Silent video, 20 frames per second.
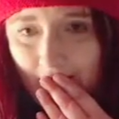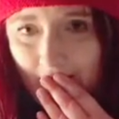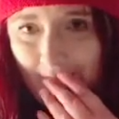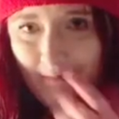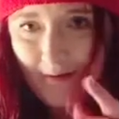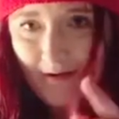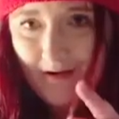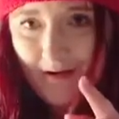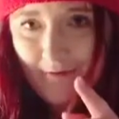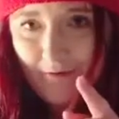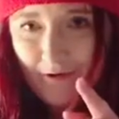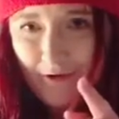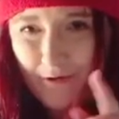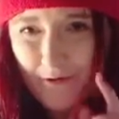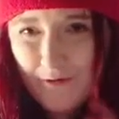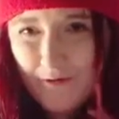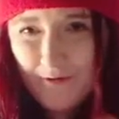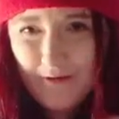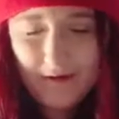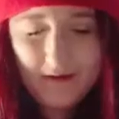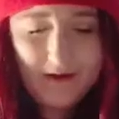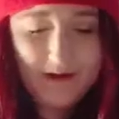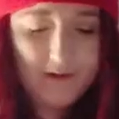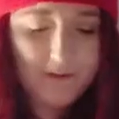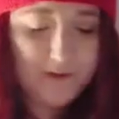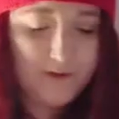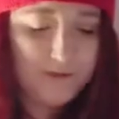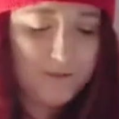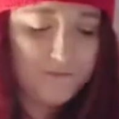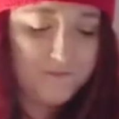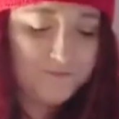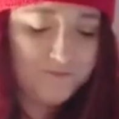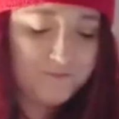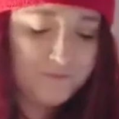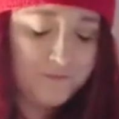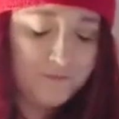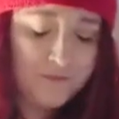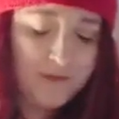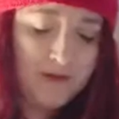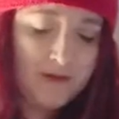I'm gonna have to Google that one.
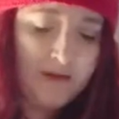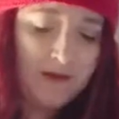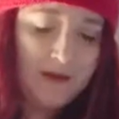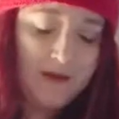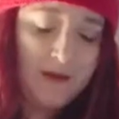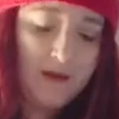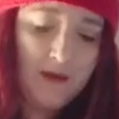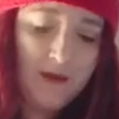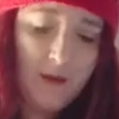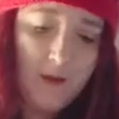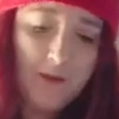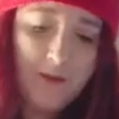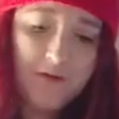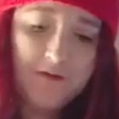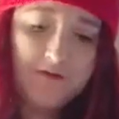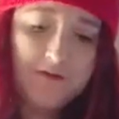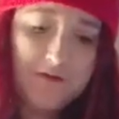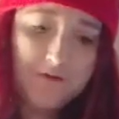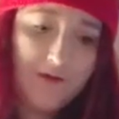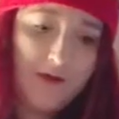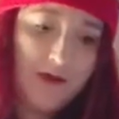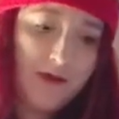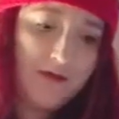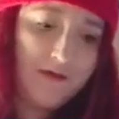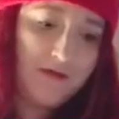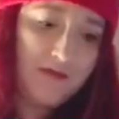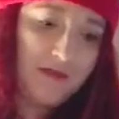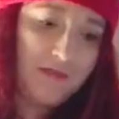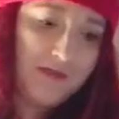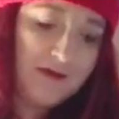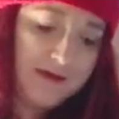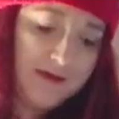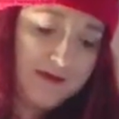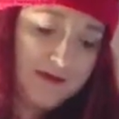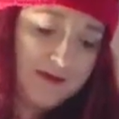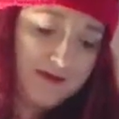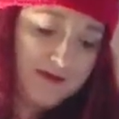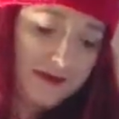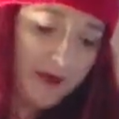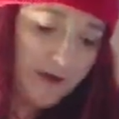Also got
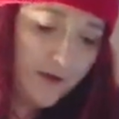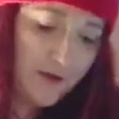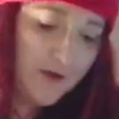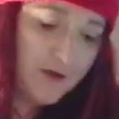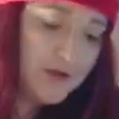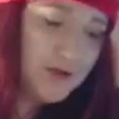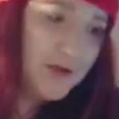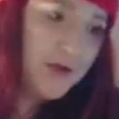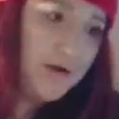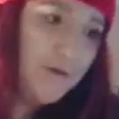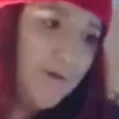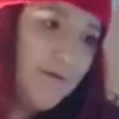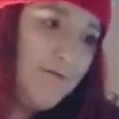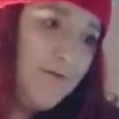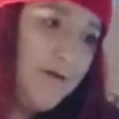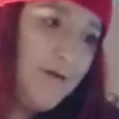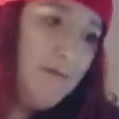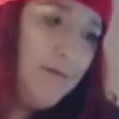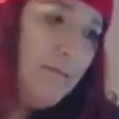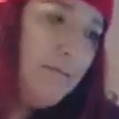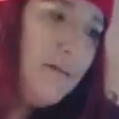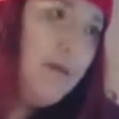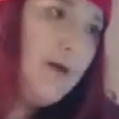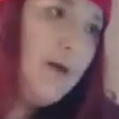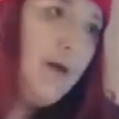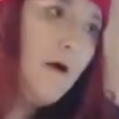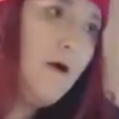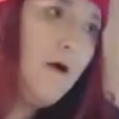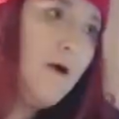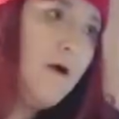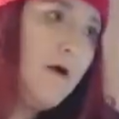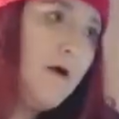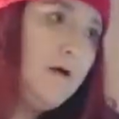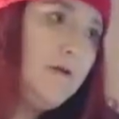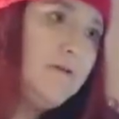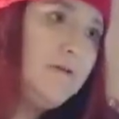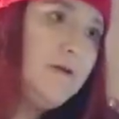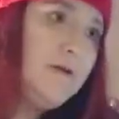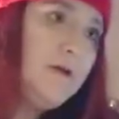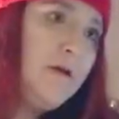these. I got two of them because,